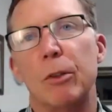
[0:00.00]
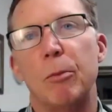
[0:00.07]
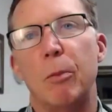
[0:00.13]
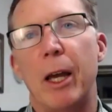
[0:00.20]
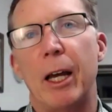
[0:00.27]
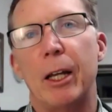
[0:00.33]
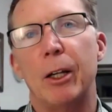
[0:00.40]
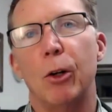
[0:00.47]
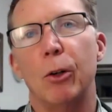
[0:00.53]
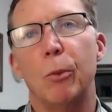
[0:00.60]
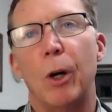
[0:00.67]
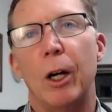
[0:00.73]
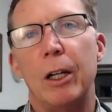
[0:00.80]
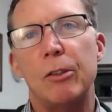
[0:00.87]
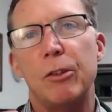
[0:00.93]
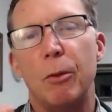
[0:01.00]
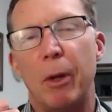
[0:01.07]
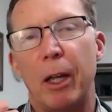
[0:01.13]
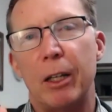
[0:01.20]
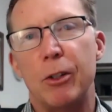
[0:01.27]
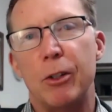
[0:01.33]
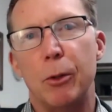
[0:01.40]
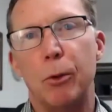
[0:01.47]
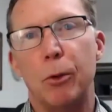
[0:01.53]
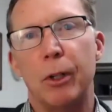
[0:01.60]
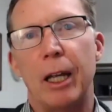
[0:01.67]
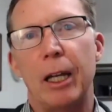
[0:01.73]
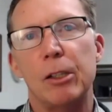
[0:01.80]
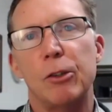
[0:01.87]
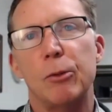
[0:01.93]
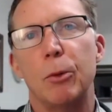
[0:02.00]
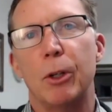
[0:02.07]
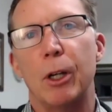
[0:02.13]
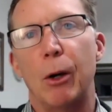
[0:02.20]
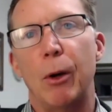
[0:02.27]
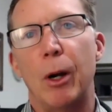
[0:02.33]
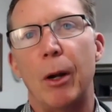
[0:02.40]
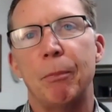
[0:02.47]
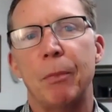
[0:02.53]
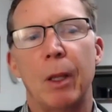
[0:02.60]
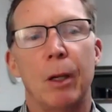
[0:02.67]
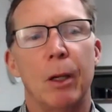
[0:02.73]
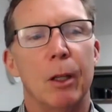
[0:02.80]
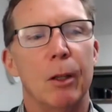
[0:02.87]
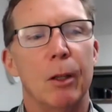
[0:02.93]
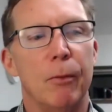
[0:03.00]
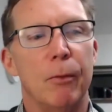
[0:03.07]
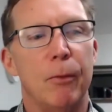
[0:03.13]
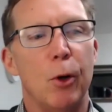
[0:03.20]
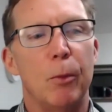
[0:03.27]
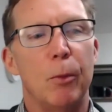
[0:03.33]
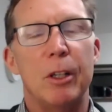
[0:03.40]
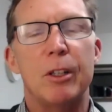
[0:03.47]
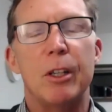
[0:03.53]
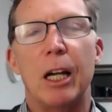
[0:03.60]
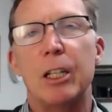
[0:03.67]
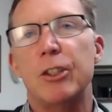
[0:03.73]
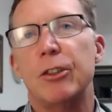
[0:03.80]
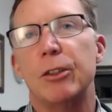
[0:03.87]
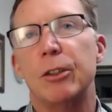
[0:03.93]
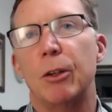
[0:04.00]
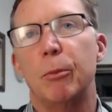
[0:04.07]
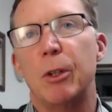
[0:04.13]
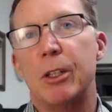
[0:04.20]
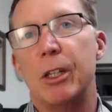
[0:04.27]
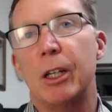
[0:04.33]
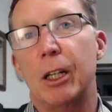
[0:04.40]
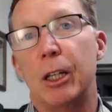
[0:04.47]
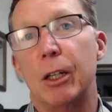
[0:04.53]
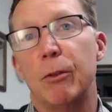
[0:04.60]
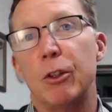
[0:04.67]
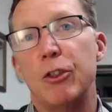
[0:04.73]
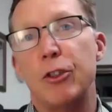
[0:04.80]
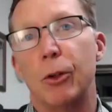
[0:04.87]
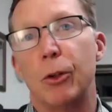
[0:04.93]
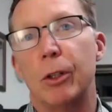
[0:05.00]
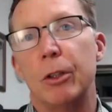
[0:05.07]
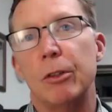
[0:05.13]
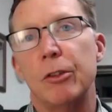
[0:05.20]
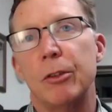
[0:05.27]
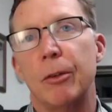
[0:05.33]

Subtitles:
bad old ways. The bacterial counts will go up. The fermentation, particularly of the sugars,